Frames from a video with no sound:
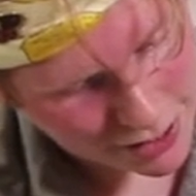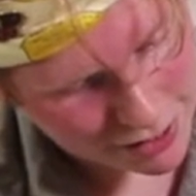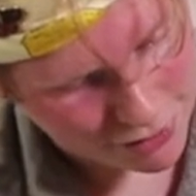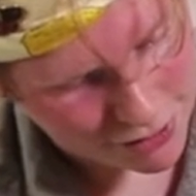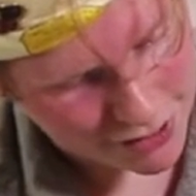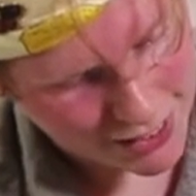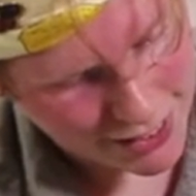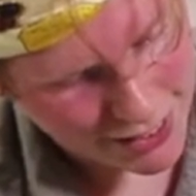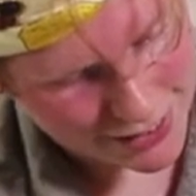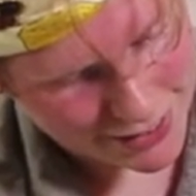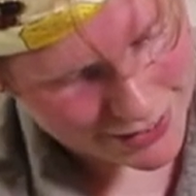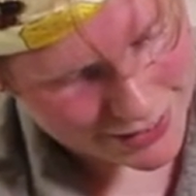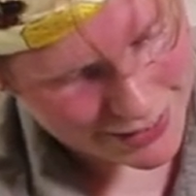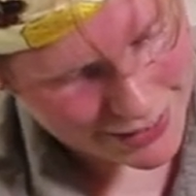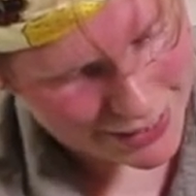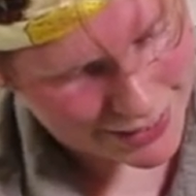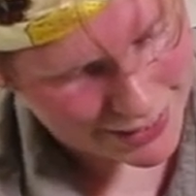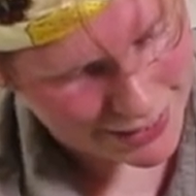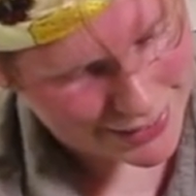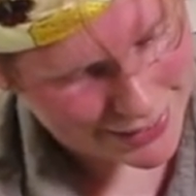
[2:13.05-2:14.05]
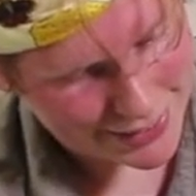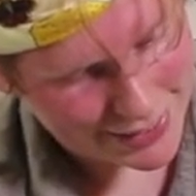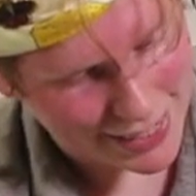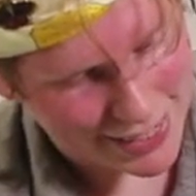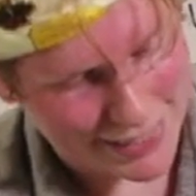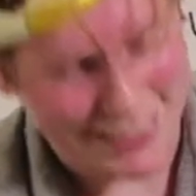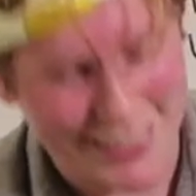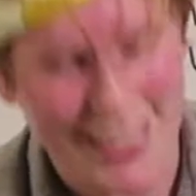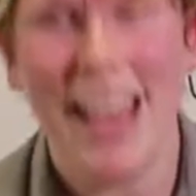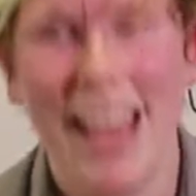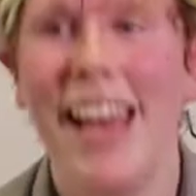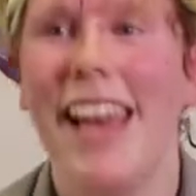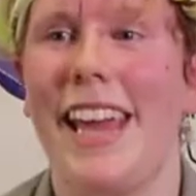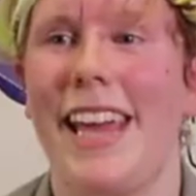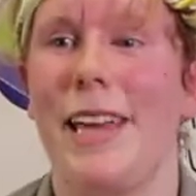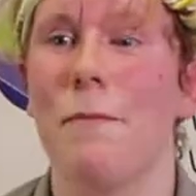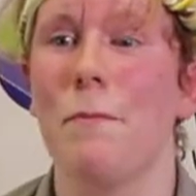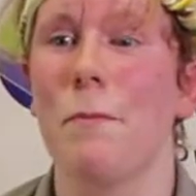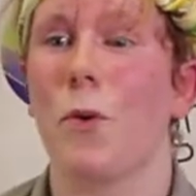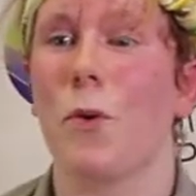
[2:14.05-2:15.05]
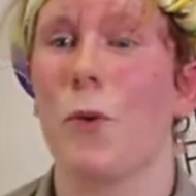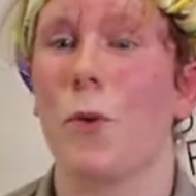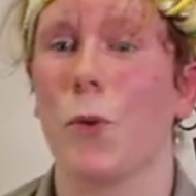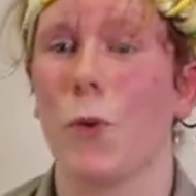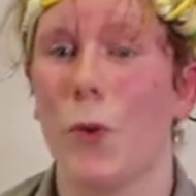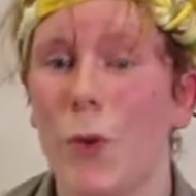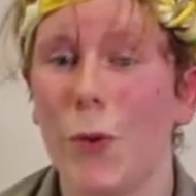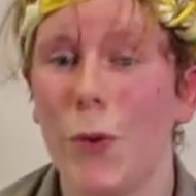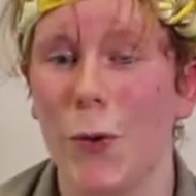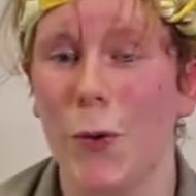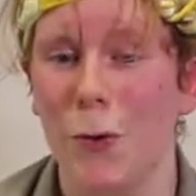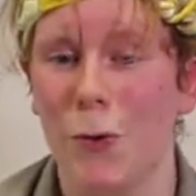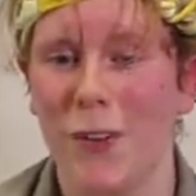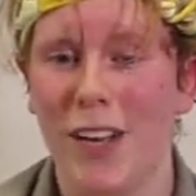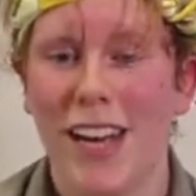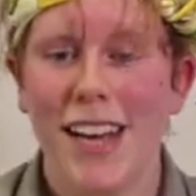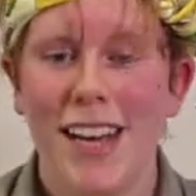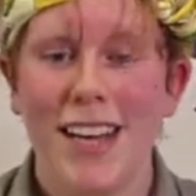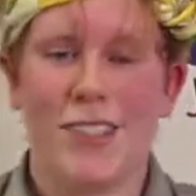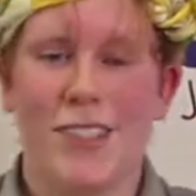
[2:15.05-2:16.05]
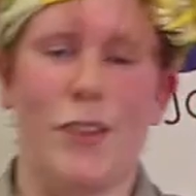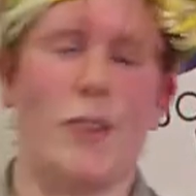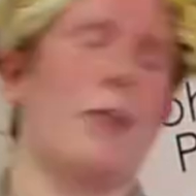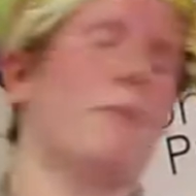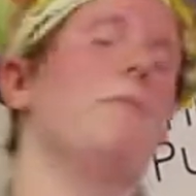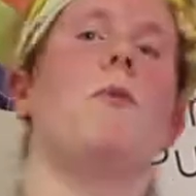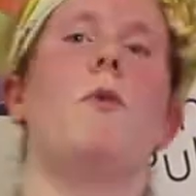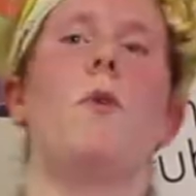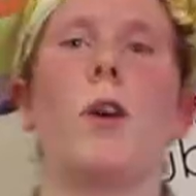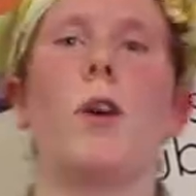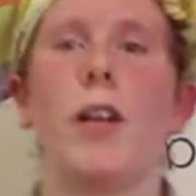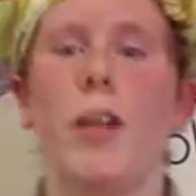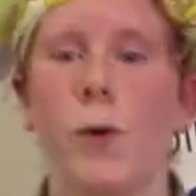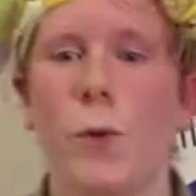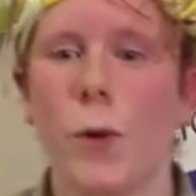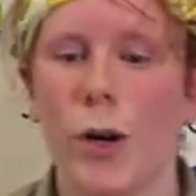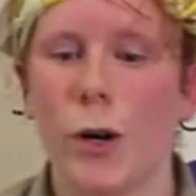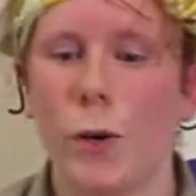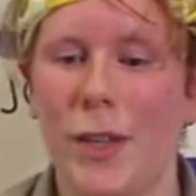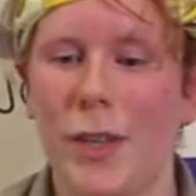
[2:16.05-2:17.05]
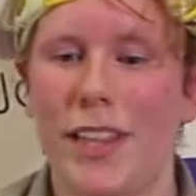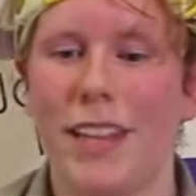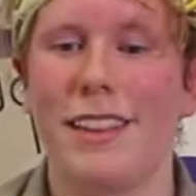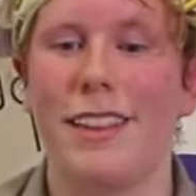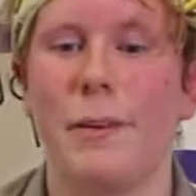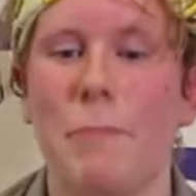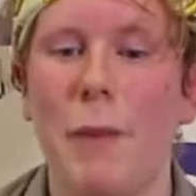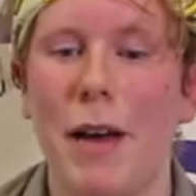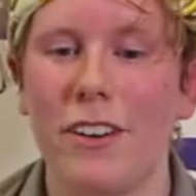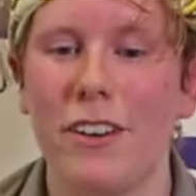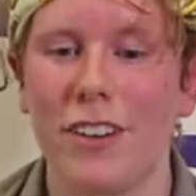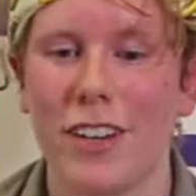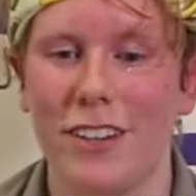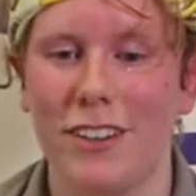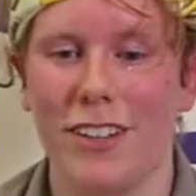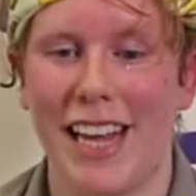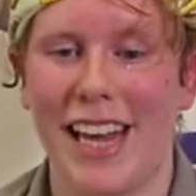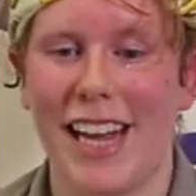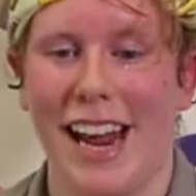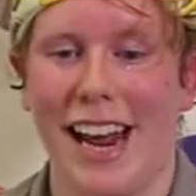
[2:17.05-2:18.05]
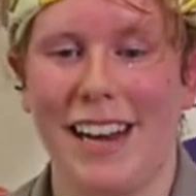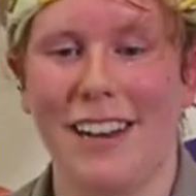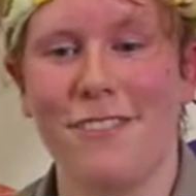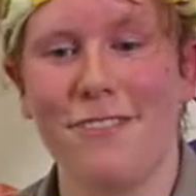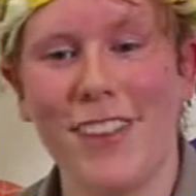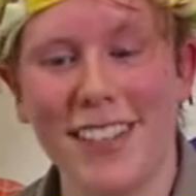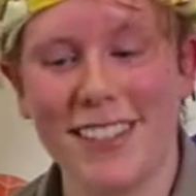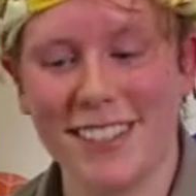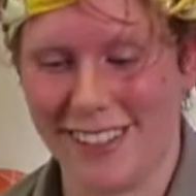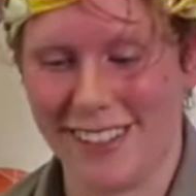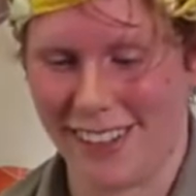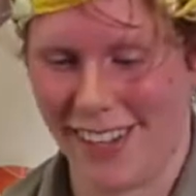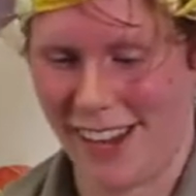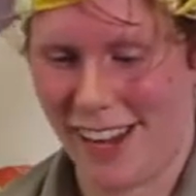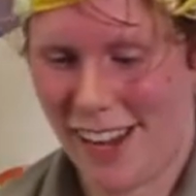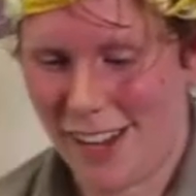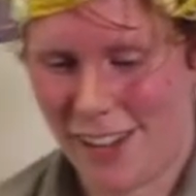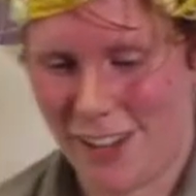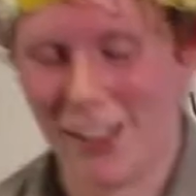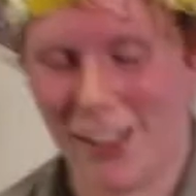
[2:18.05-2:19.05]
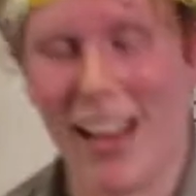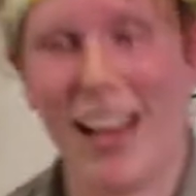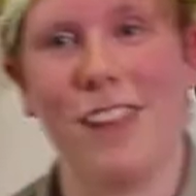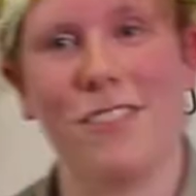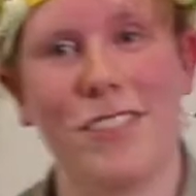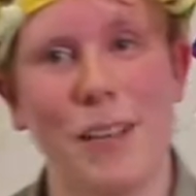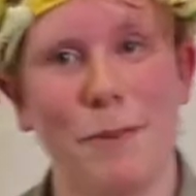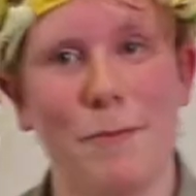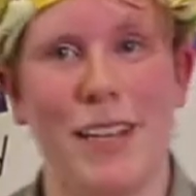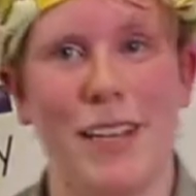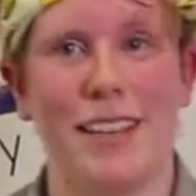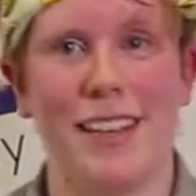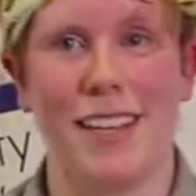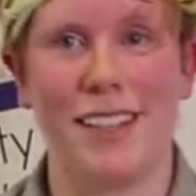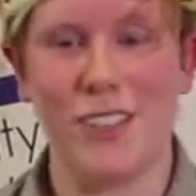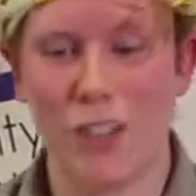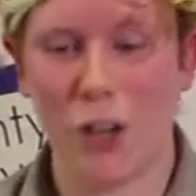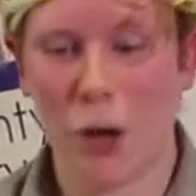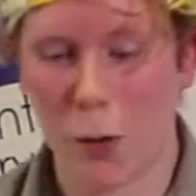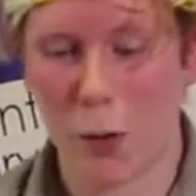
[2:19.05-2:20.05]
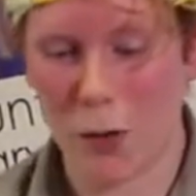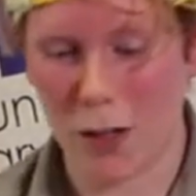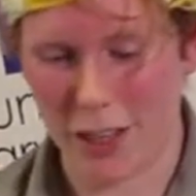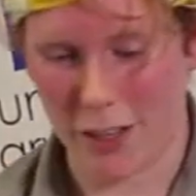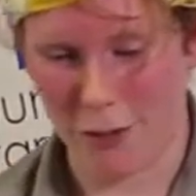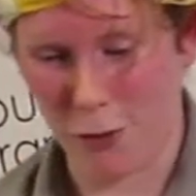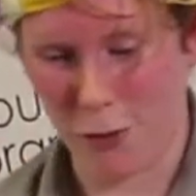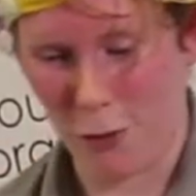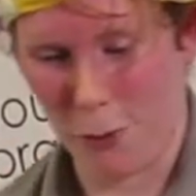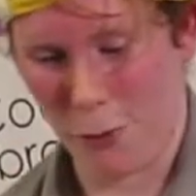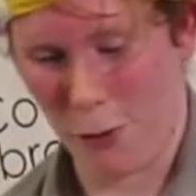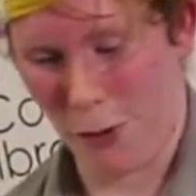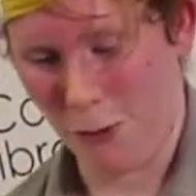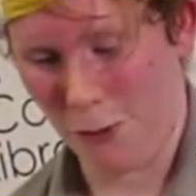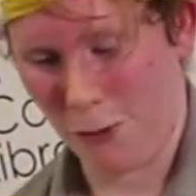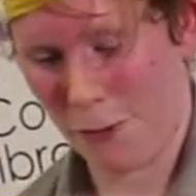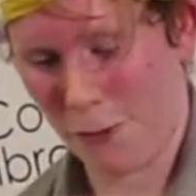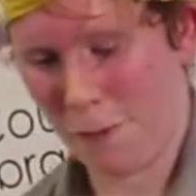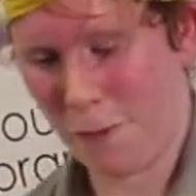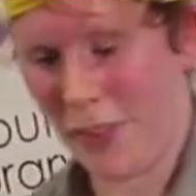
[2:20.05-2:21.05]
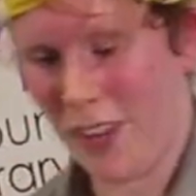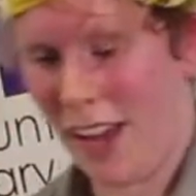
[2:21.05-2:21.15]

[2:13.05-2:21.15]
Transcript: If you can't see it, it says improve. So the more you work with it, the better it'll get, and eventually you'll have something that's totally foolproof.